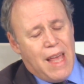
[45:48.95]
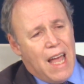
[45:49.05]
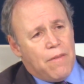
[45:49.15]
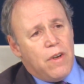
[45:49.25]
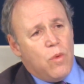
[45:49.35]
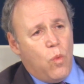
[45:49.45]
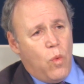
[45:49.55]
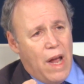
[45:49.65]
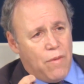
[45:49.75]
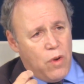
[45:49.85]

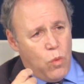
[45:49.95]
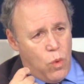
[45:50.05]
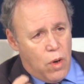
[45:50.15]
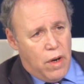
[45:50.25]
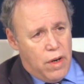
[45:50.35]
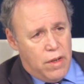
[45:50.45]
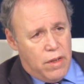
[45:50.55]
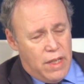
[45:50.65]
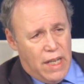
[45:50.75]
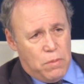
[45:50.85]
every word,
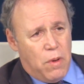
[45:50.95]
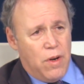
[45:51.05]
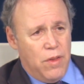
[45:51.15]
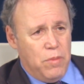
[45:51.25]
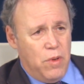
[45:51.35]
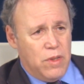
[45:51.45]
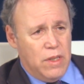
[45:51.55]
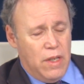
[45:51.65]
and that's part of the books